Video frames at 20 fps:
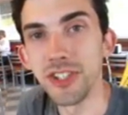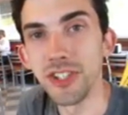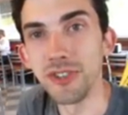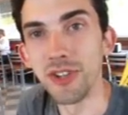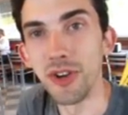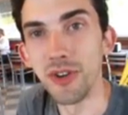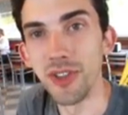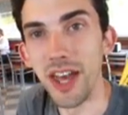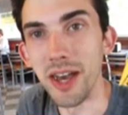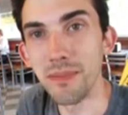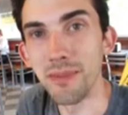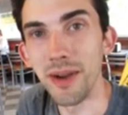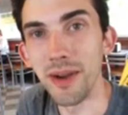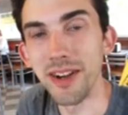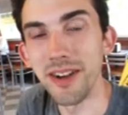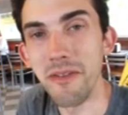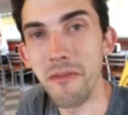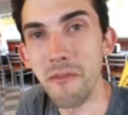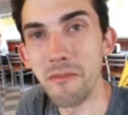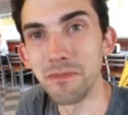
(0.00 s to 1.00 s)
You know that
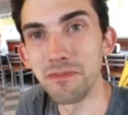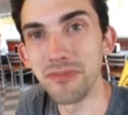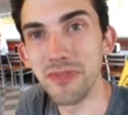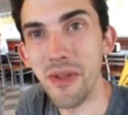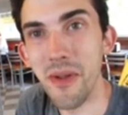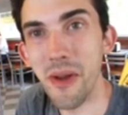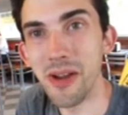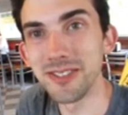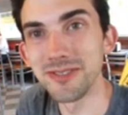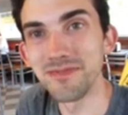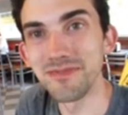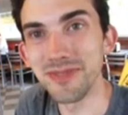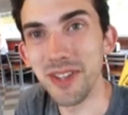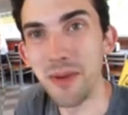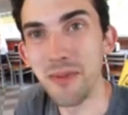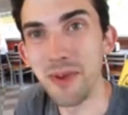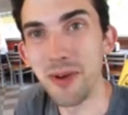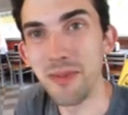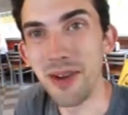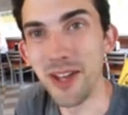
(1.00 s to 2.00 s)
part?
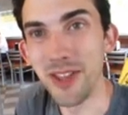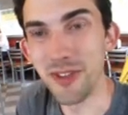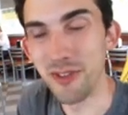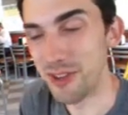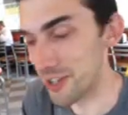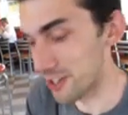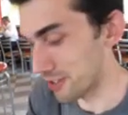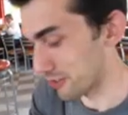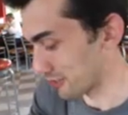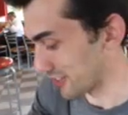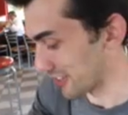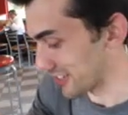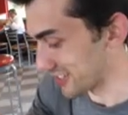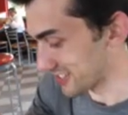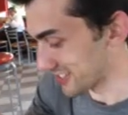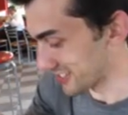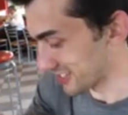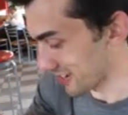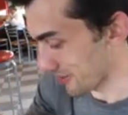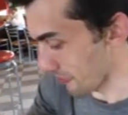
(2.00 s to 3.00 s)
About my 3-year
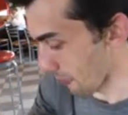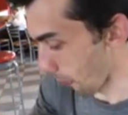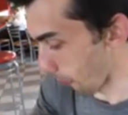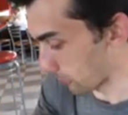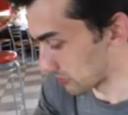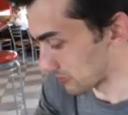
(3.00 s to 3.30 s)
relationship?